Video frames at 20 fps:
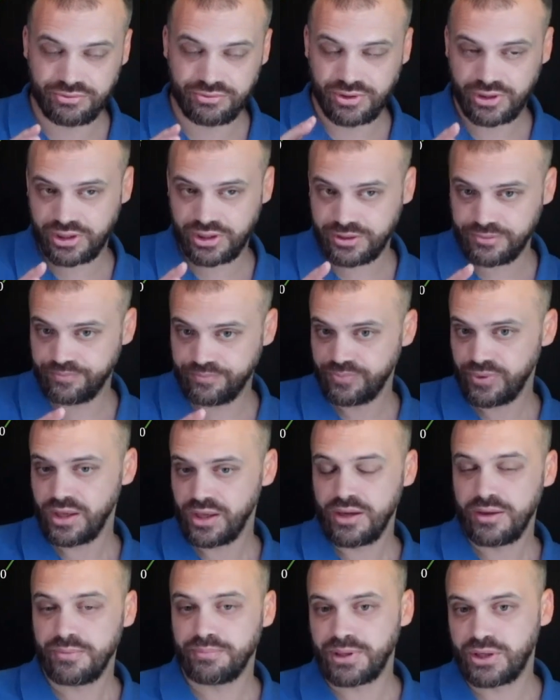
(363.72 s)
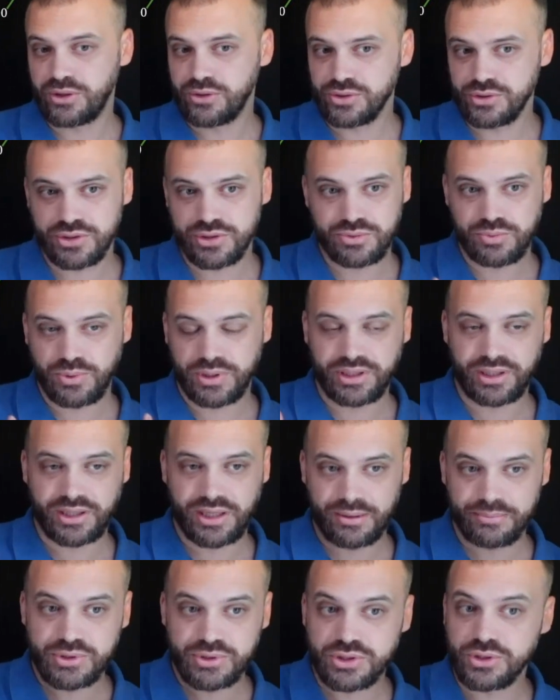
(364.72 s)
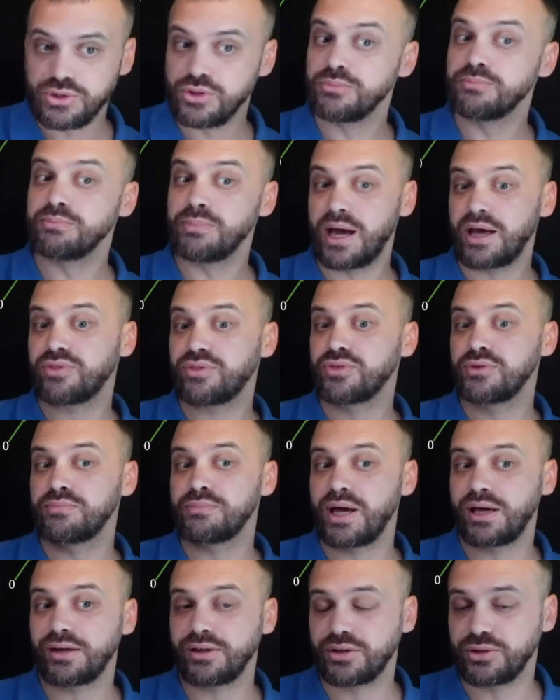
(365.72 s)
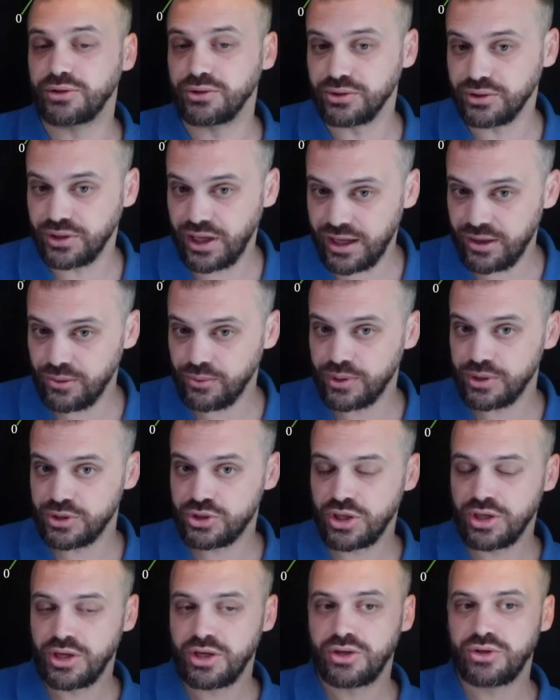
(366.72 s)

right? Because when it comes to mathematical language,